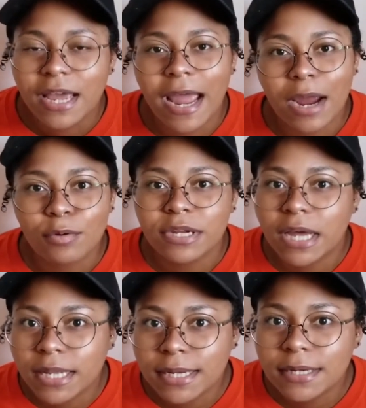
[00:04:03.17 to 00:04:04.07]

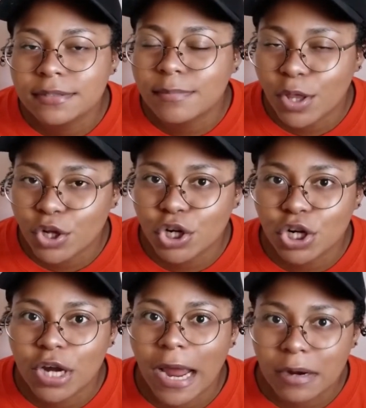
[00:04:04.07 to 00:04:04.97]
Ariella's
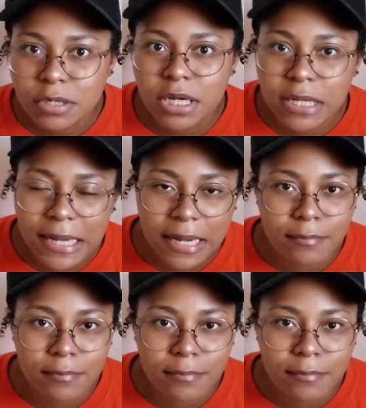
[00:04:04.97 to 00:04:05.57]
mother, Ariella,